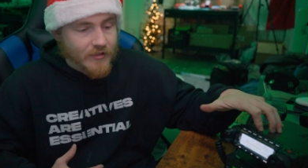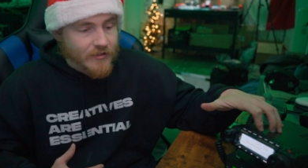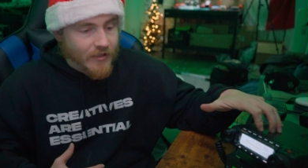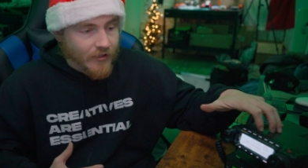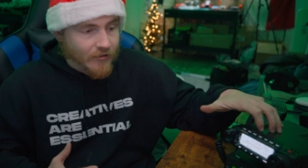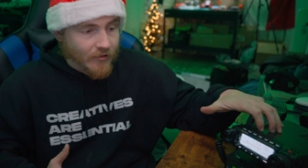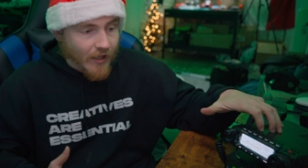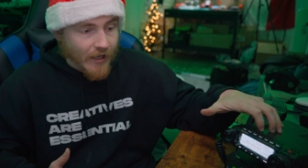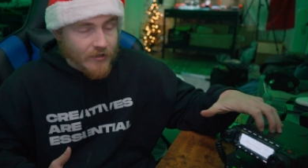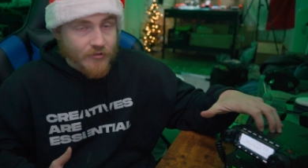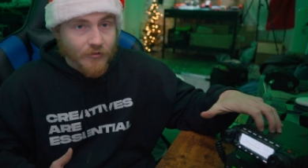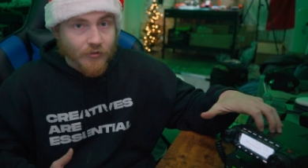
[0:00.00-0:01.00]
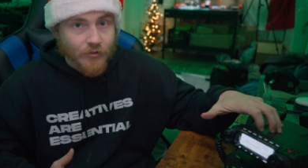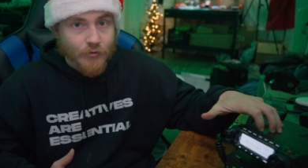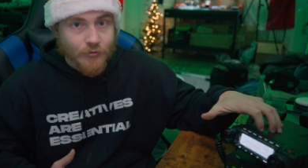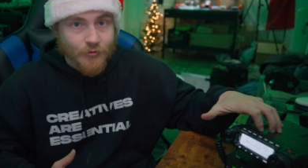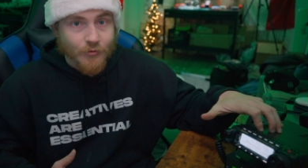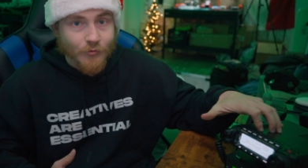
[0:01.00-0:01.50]
this thing actually
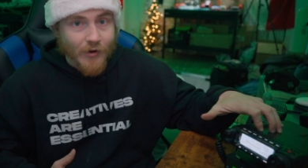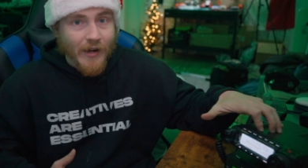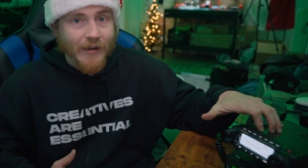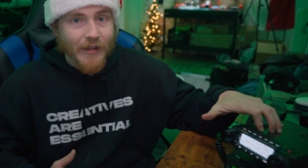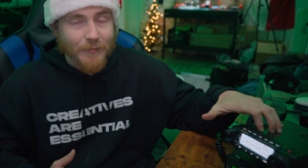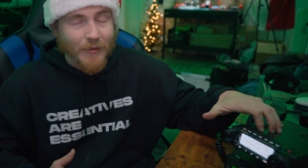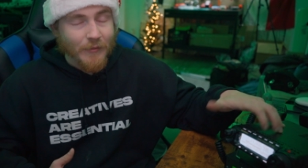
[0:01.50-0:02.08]
tunes right up.